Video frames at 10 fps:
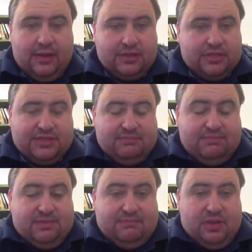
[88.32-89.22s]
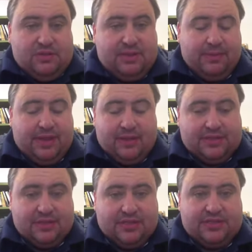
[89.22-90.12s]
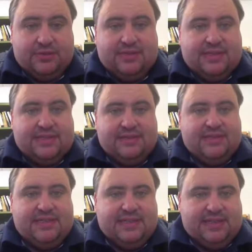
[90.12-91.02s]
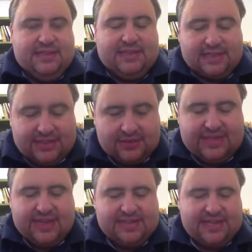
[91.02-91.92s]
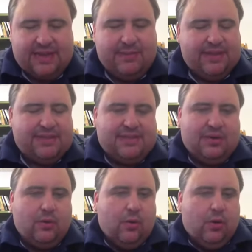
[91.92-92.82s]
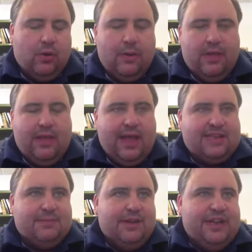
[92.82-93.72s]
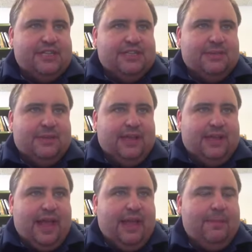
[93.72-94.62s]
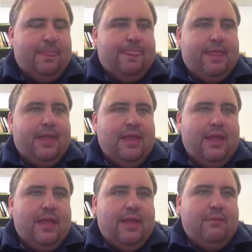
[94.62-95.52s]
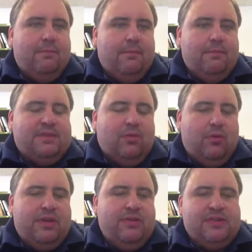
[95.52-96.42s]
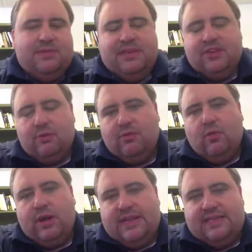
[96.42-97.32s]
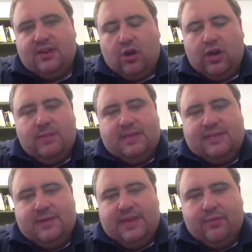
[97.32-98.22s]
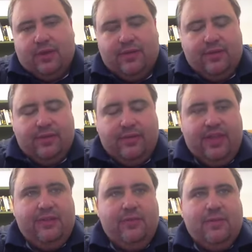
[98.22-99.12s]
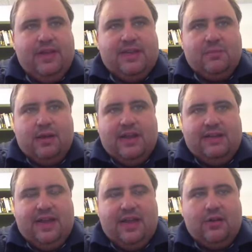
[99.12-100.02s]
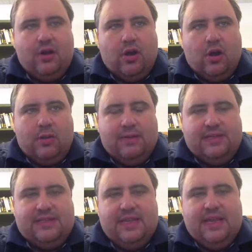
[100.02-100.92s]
just something else. They're just loosely associated statements or explanations, something like that. So what we do is we determine what is an argument to begin with. Then we begin to break down our arguments